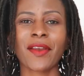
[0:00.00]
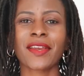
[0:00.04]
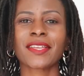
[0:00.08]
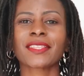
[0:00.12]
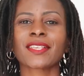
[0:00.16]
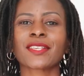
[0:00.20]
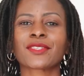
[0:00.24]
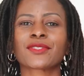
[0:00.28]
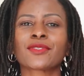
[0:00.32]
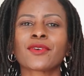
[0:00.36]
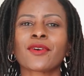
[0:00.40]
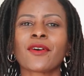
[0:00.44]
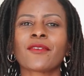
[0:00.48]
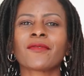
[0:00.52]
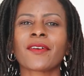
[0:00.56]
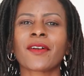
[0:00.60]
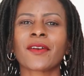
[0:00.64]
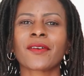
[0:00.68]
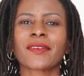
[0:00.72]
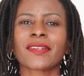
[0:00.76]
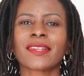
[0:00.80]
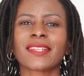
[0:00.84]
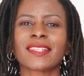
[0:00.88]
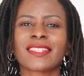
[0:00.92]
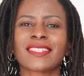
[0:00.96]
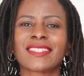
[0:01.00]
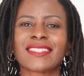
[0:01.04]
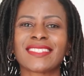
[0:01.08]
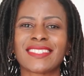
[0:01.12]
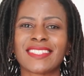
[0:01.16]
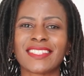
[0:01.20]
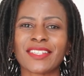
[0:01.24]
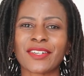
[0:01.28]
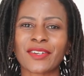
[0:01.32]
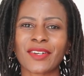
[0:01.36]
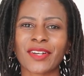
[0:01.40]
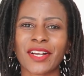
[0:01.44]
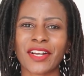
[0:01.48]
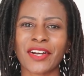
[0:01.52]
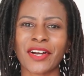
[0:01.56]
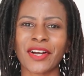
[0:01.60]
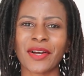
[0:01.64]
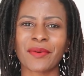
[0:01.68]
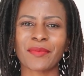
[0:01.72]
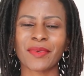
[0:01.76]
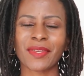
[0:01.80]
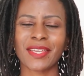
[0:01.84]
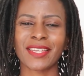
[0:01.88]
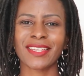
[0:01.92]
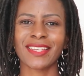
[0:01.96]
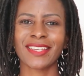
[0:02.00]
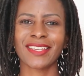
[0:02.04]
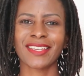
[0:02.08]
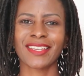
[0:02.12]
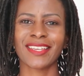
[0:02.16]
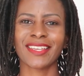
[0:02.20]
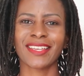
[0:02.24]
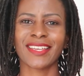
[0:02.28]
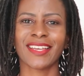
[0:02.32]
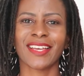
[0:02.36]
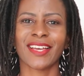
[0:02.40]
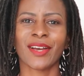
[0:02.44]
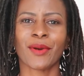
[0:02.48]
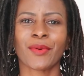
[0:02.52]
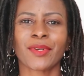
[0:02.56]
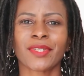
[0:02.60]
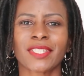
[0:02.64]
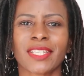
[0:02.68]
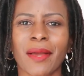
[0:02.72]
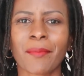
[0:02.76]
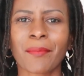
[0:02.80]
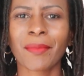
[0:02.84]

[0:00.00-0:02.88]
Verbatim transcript: wearing the Sew Over It silk cami which